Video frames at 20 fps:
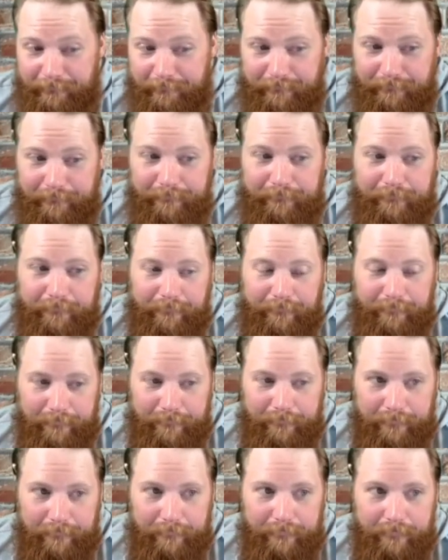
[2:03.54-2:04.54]

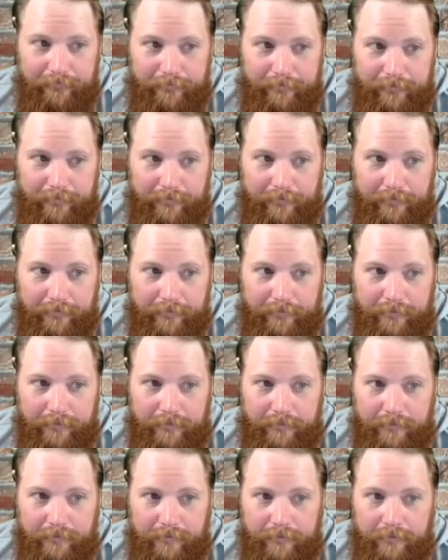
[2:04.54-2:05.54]

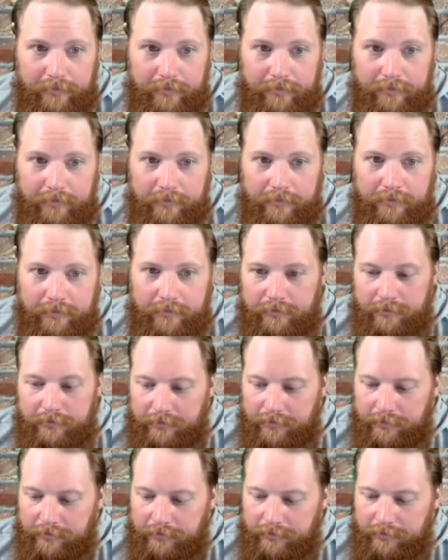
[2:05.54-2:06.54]

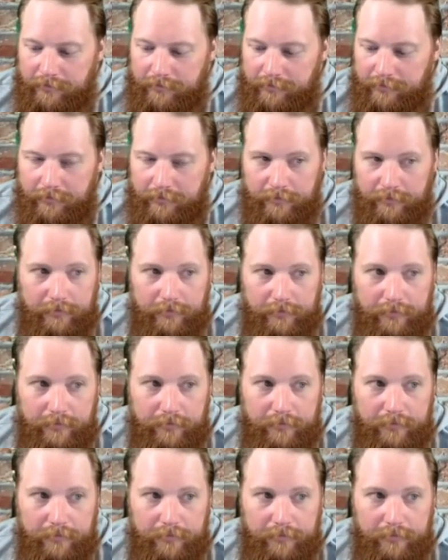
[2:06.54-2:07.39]
The person shown says nothing.